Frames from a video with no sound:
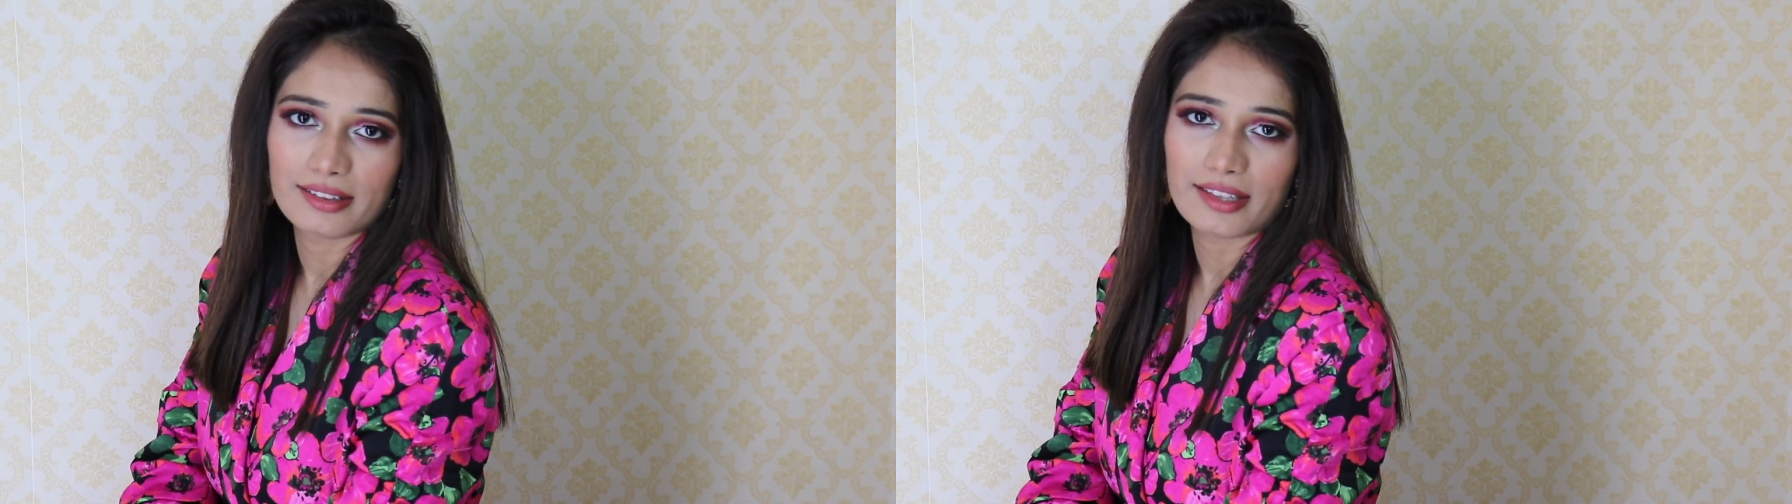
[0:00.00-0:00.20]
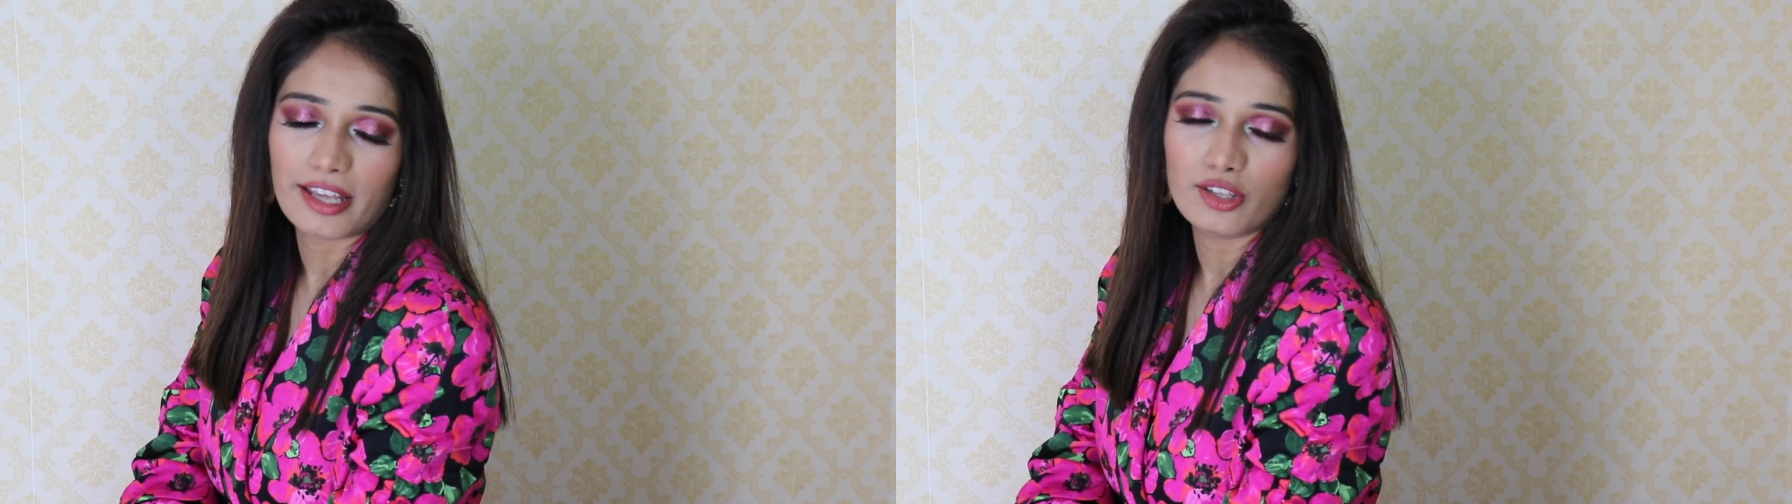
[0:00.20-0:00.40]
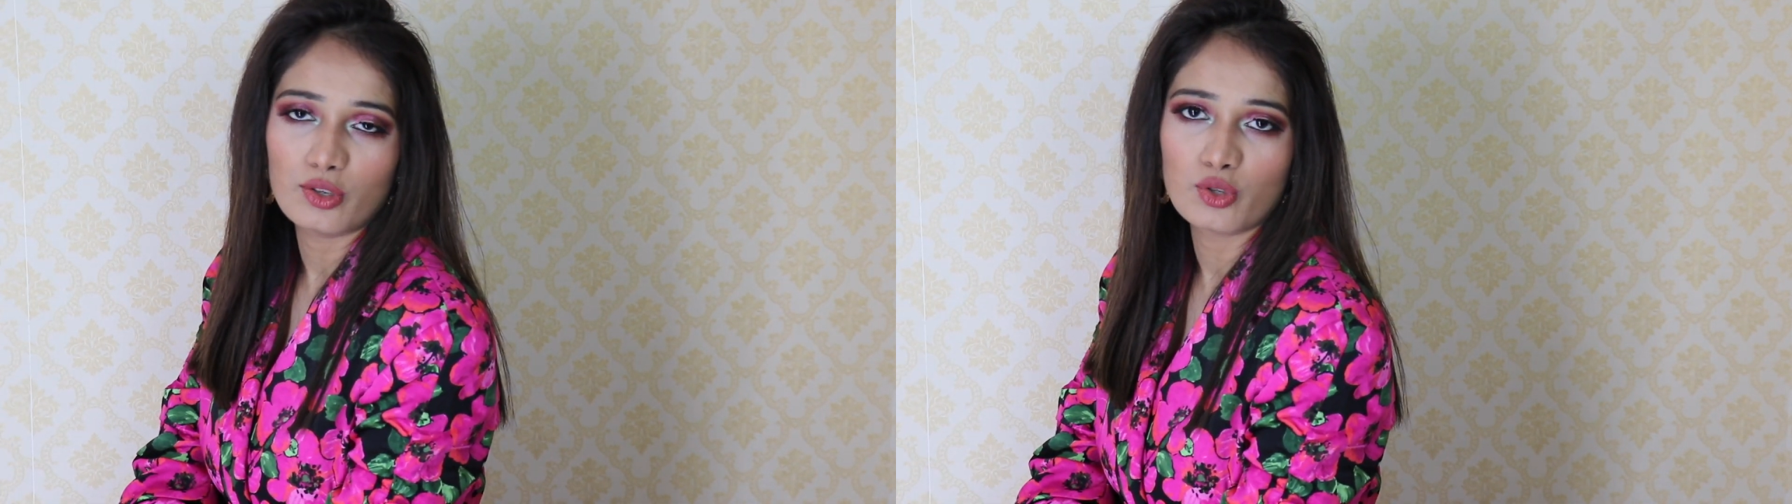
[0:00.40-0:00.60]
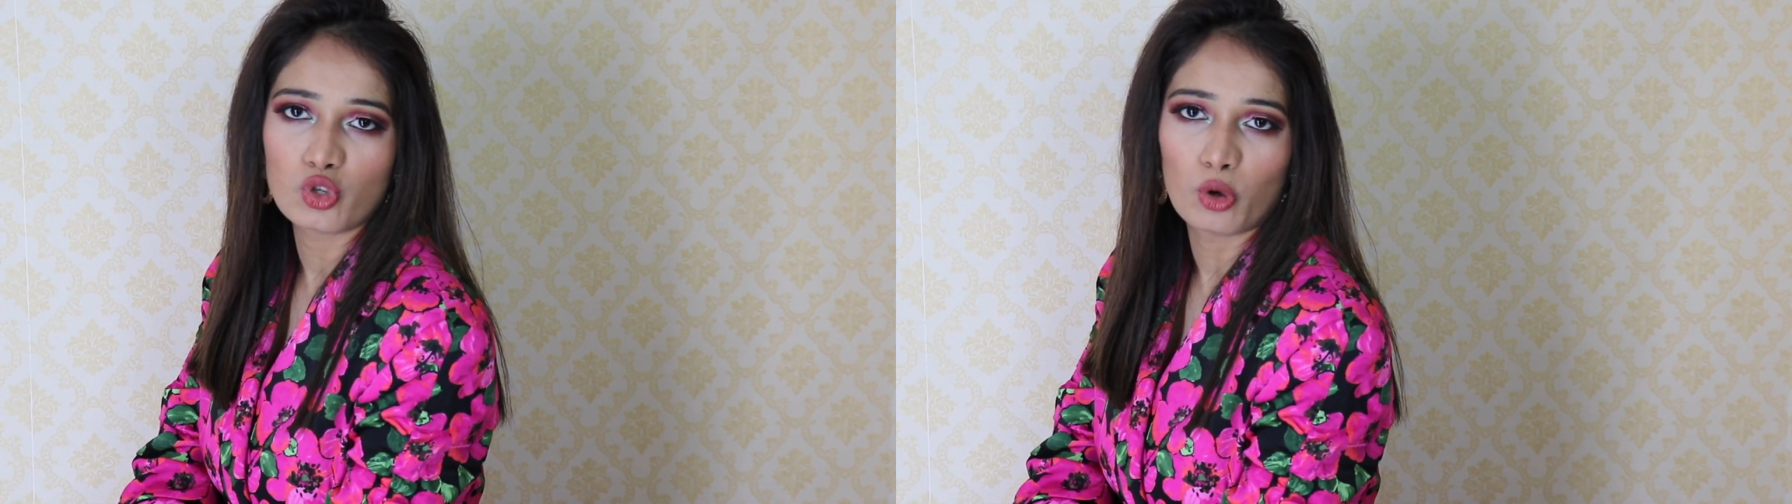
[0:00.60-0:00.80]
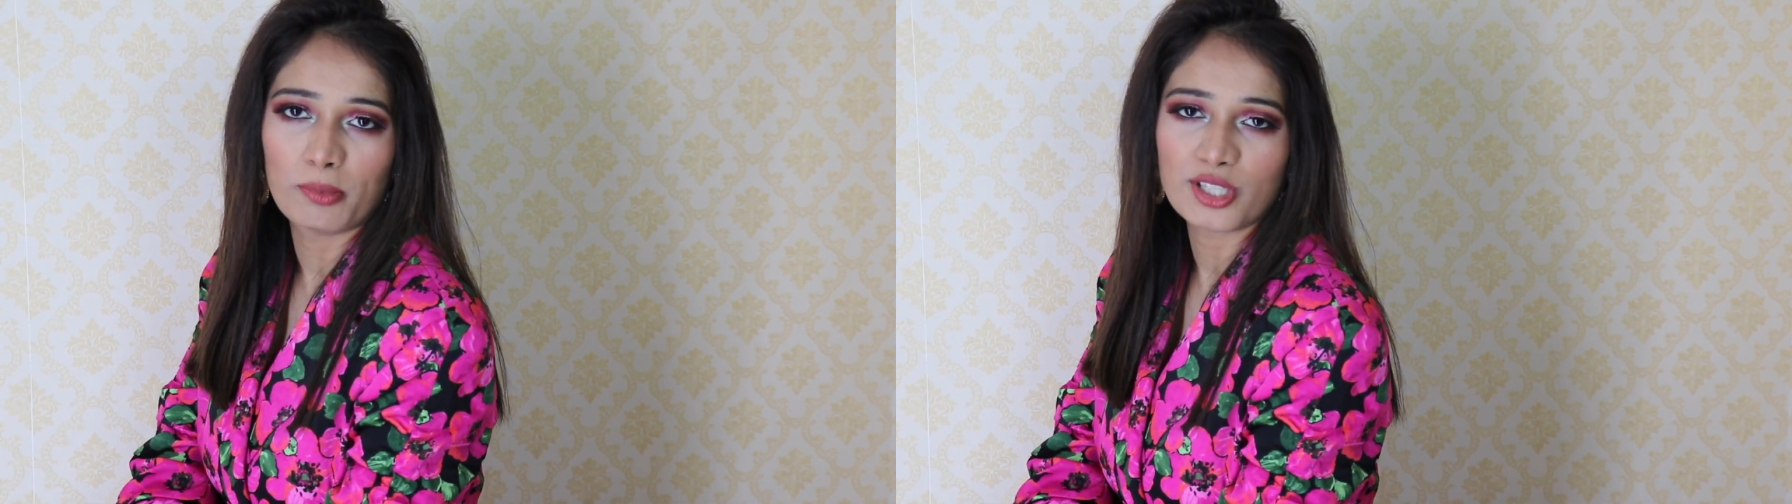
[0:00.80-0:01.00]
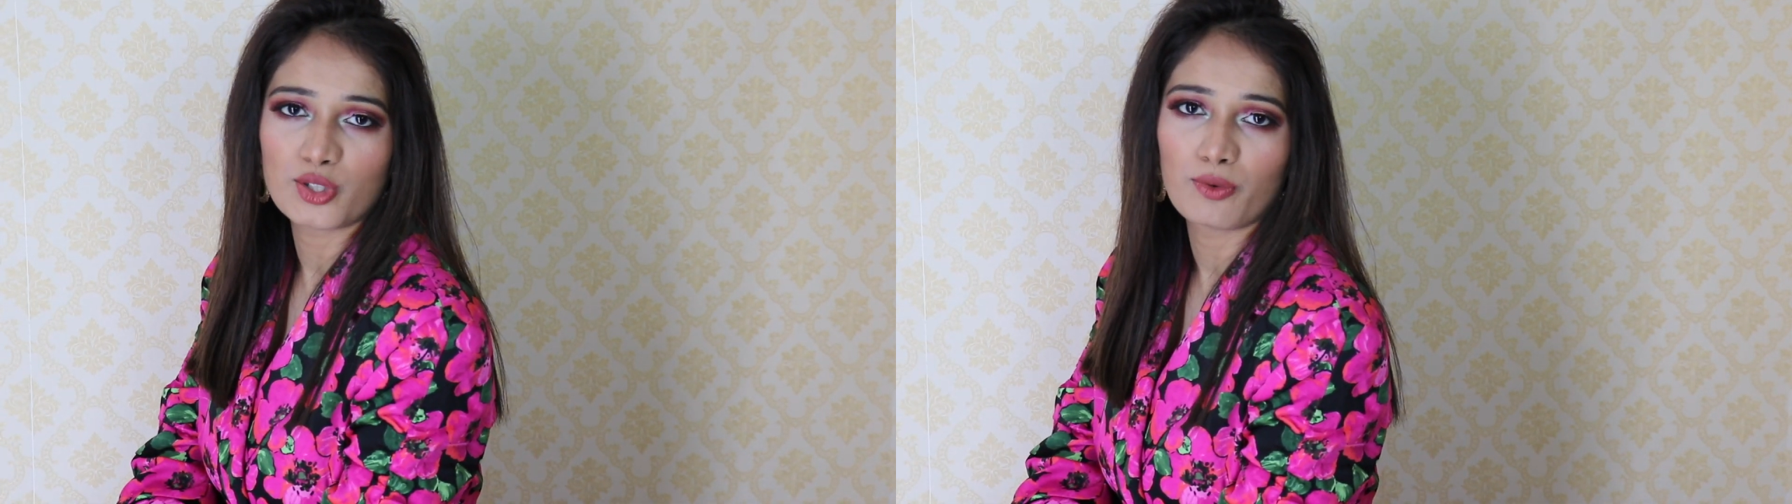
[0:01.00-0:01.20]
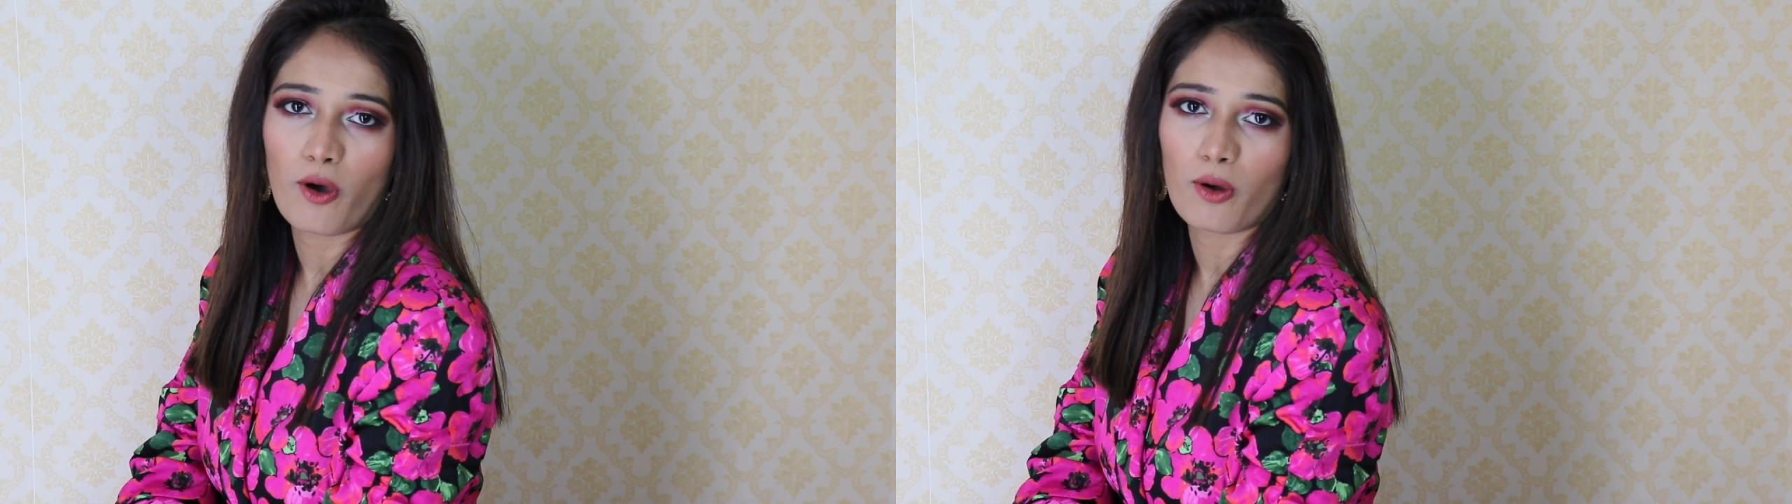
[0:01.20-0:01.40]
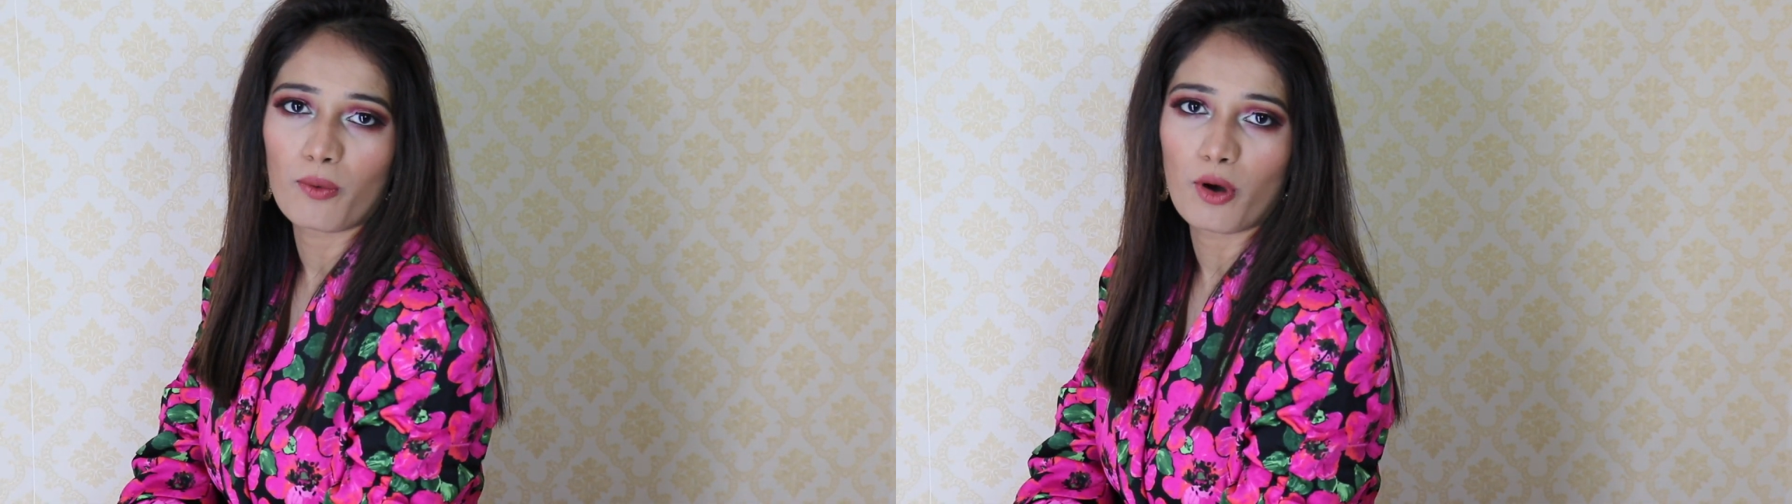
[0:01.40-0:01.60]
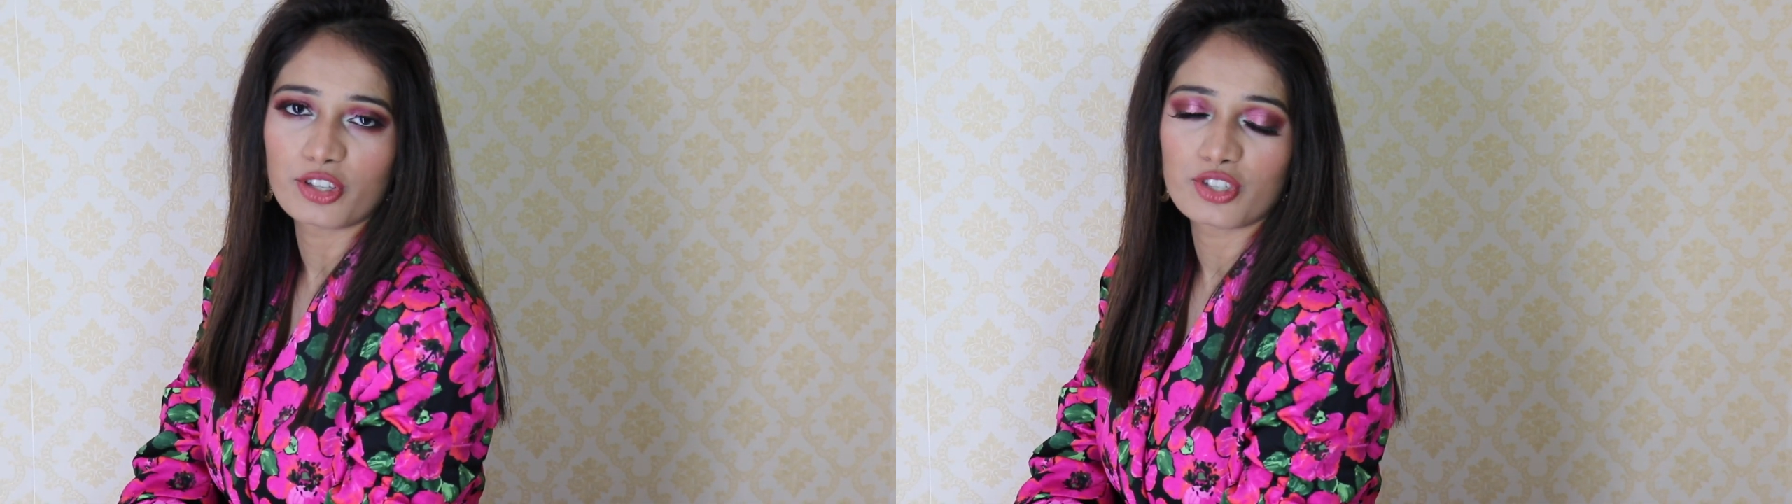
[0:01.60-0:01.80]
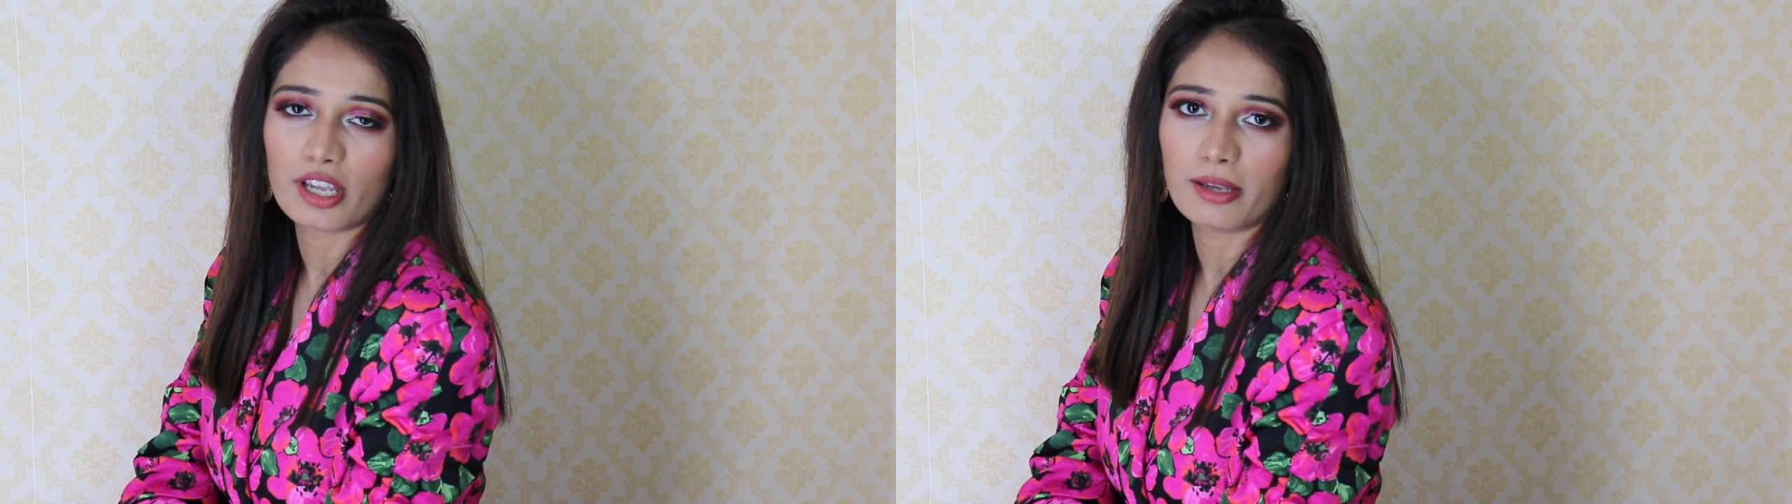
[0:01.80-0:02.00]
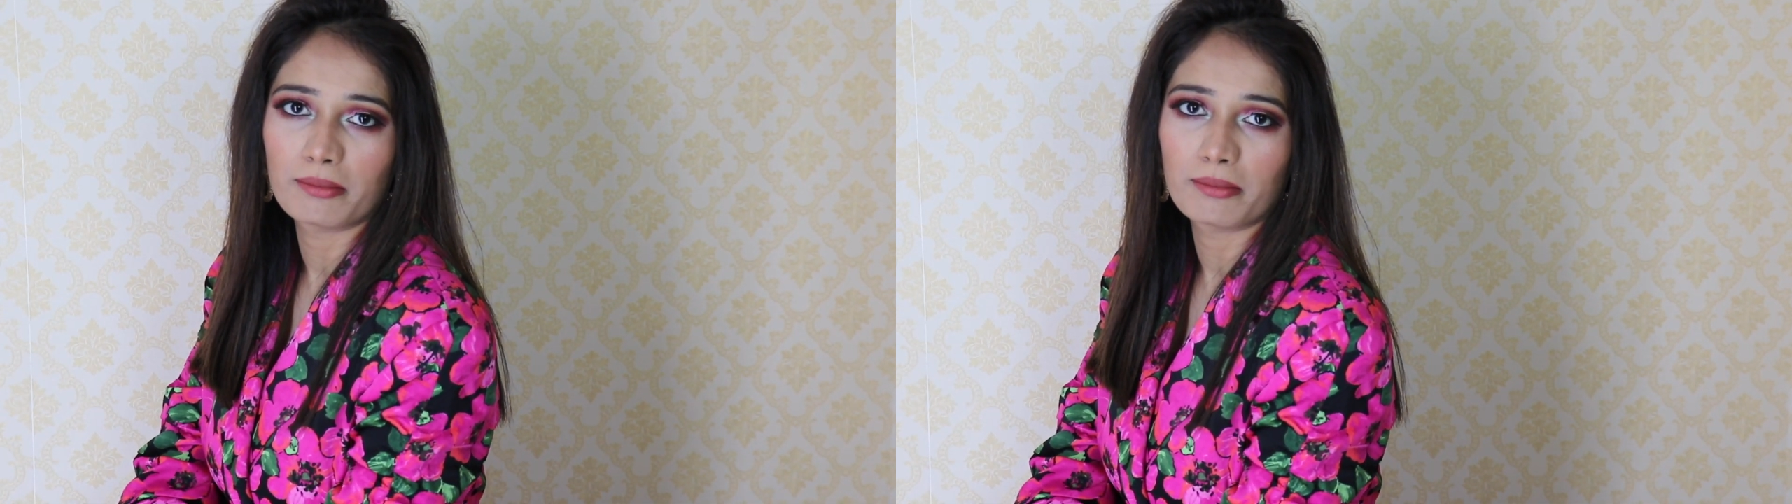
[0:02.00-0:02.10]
thank you so much for watching